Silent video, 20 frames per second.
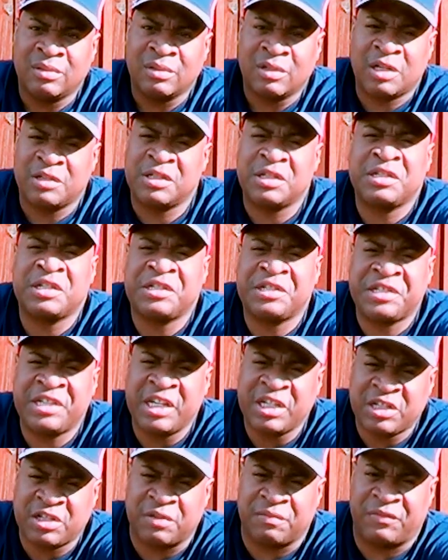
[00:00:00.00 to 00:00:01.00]
Because there's a
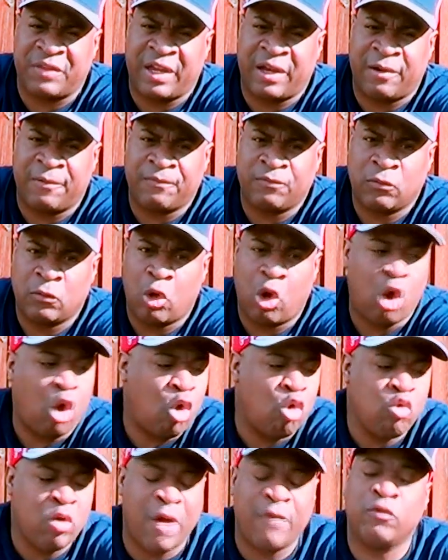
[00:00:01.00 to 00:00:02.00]
system there. Or
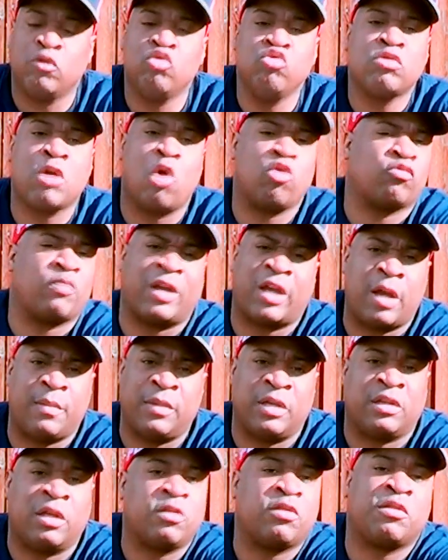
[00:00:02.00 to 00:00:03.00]
whoever new coach might
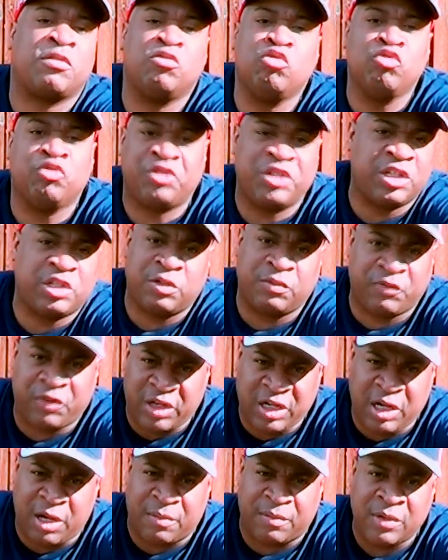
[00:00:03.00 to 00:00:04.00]
come in, there's a new system for
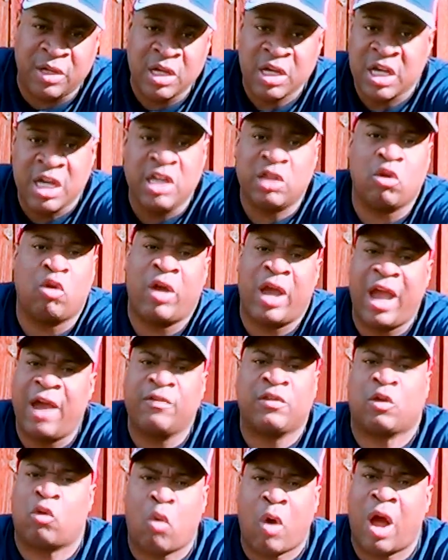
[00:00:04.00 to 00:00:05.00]
him. He's going to
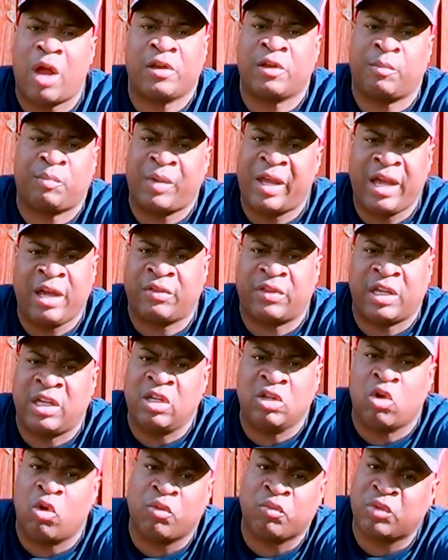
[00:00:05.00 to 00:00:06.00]
have the quality of players that he
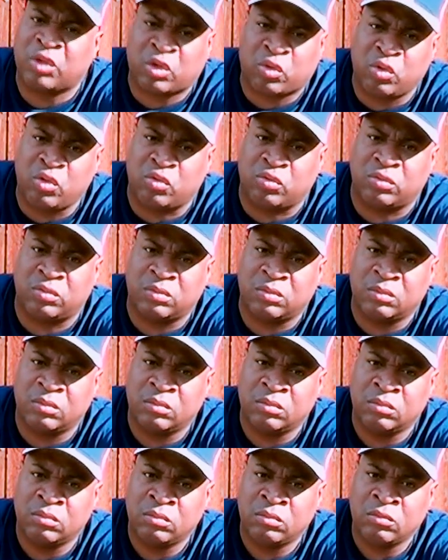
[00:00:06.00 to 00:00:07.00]
can go and recruit.
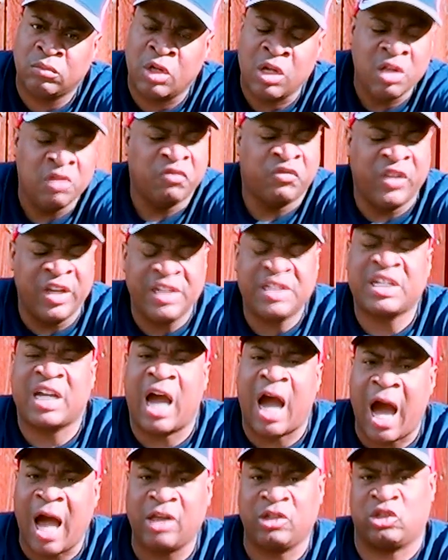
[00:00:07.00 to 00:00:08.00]
This
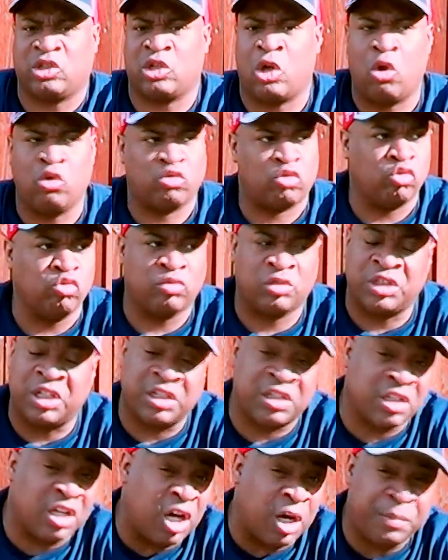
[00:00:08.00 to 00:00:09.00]
college coach who
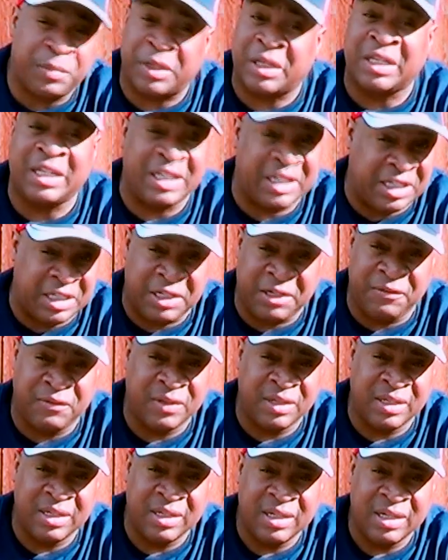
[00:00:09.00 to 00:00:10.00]
sit up and leave
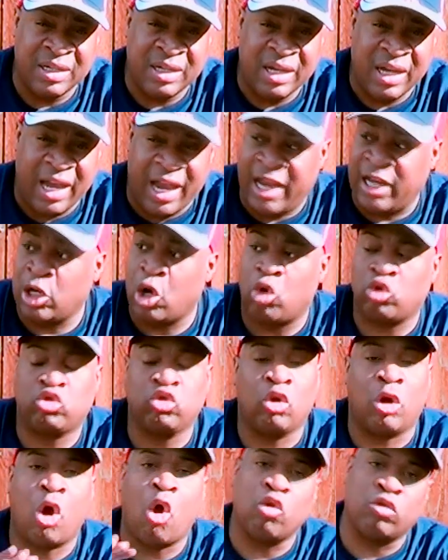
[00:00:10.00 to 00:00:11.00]
and go
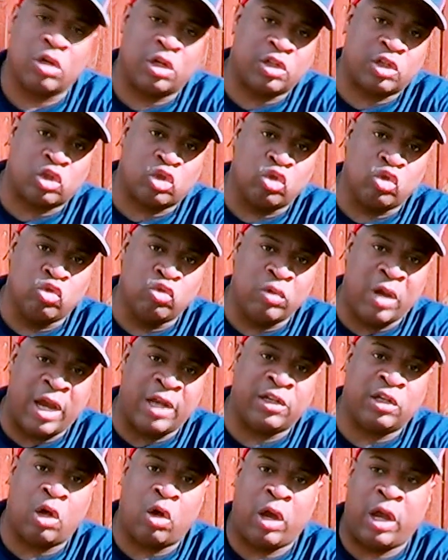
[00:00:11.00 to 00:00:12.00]
to a whole nother school
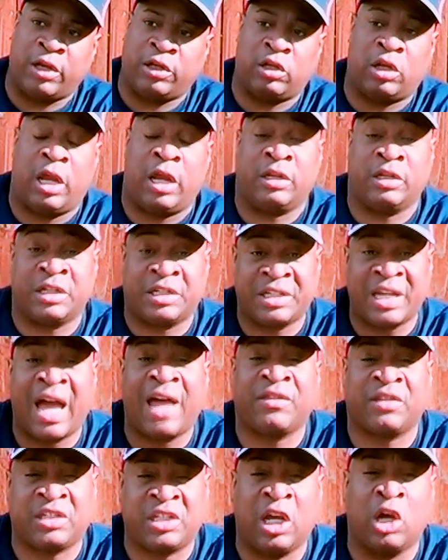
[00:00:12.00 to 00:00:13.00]
and
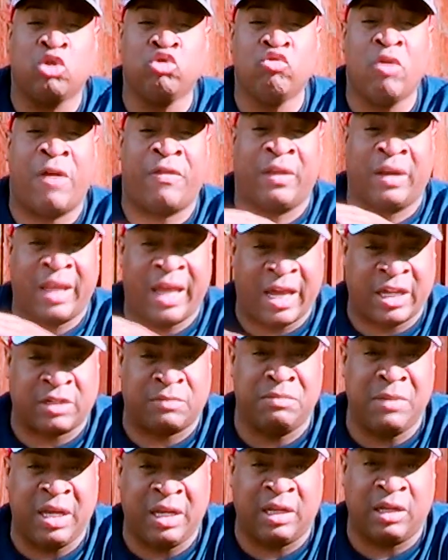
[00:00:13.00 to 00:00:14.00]
decide to tell you at the
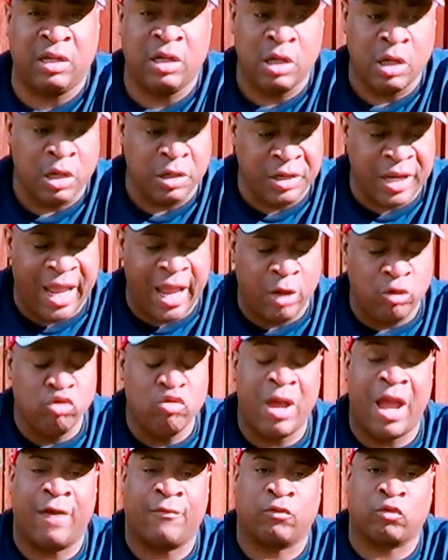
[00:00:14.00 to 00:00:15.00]
last minute, now
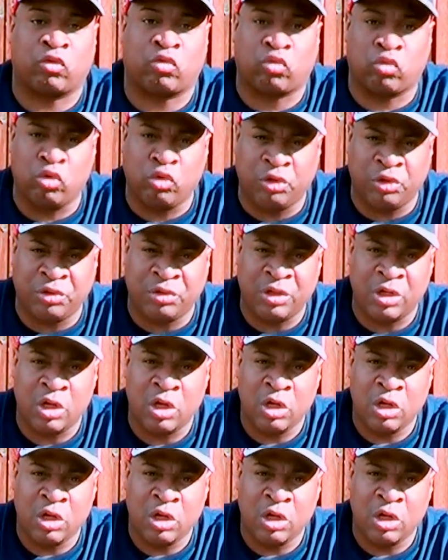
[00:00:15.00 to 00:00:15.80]
you have recruiters